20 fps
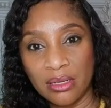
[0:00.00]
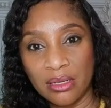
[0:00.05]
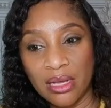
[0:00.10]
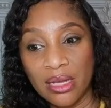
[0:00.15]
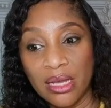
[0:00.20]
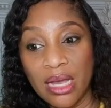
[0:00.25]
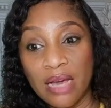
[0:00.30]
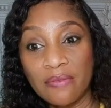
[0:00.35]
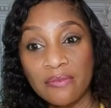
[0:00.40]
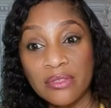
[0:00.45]
I
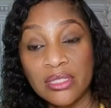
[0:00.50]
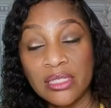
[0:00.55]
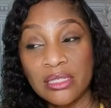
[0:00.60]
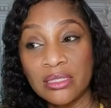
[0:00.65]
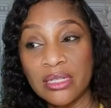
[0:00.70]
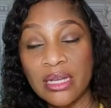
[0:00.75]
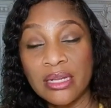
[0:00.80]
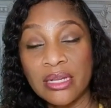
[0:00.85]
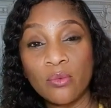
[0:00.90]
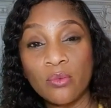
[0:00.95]
haven't
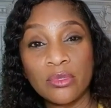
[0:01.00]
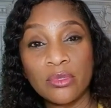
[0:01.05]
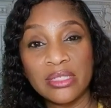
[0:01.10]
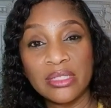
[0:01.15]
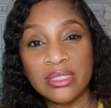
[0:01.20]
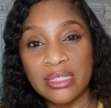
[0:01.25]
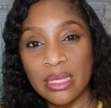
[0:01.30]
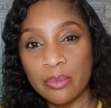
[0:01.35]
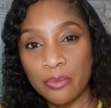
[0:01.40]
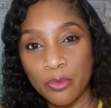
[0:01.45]
seen anyone
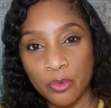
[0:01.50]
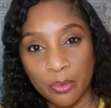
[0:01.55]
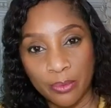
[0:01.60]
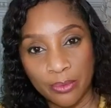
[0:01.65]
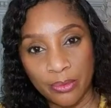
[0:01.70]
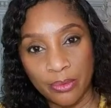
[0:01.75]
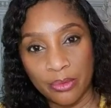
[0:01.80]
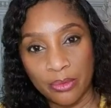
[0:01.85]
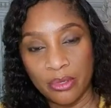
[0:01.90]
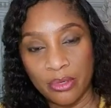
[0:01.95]
step up
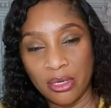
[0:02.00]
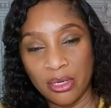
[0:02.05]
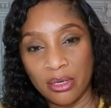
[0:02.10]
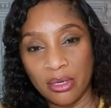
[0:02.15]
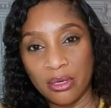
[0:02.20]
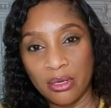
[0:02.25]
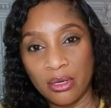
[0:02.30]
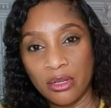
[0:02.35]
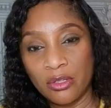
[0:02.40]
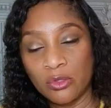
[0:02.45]

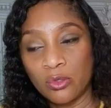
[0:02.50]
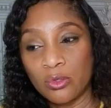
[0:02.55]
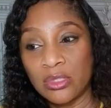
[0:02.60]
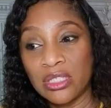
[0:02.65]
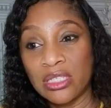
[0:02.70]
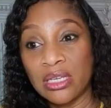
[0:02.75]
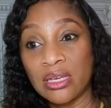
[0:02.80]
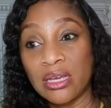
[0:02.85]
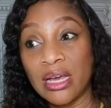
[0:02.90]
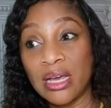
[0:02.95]
to
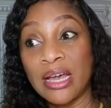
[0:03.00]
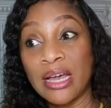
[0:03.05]
say,